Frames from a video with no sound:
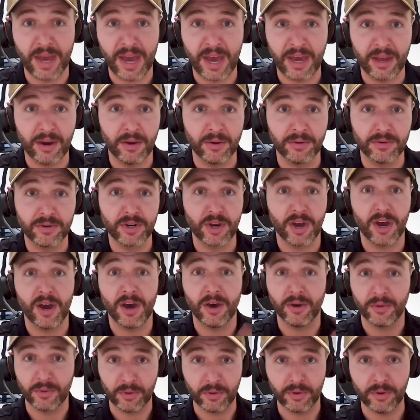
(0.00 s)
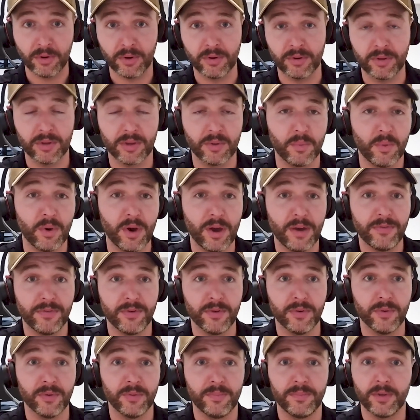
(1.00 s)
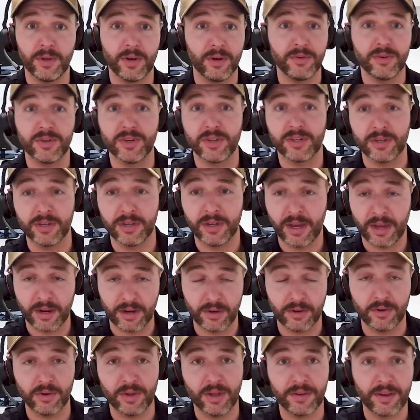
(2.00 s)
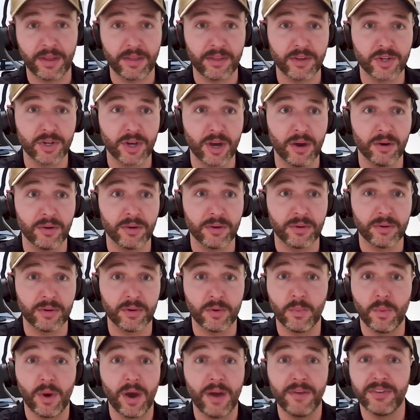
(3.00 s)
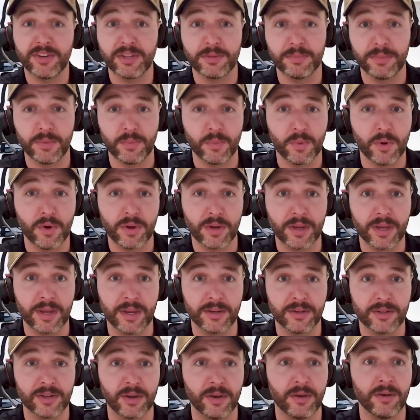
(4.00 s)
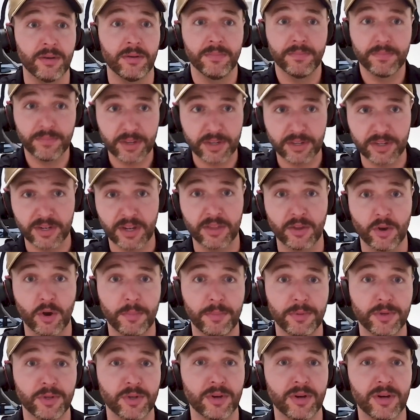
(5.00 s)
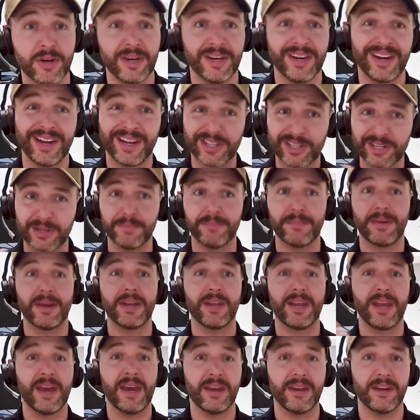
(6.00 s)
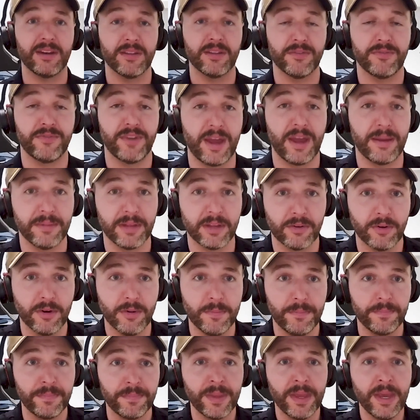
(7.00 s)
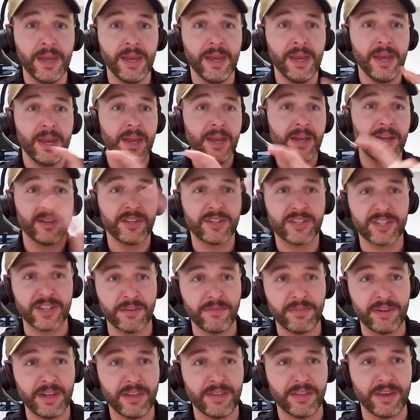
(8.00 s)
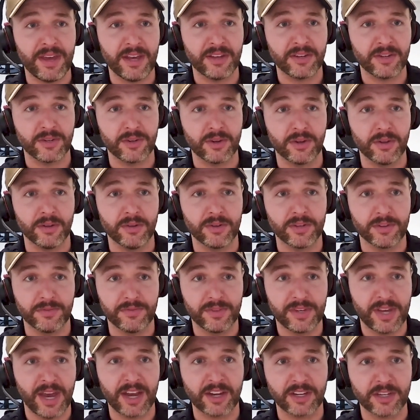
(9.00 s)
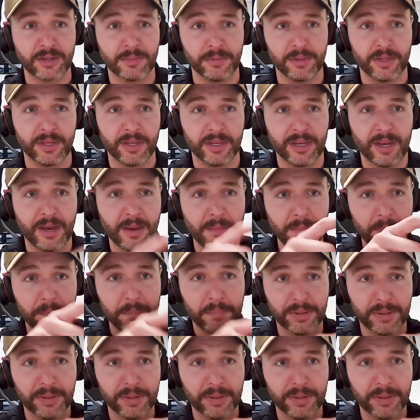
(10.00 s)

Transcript: adult child or your wife who, just you had another child and your wife hasn't been working. So there's another opportunity to get some money out into the family group. $70,000 of taxable income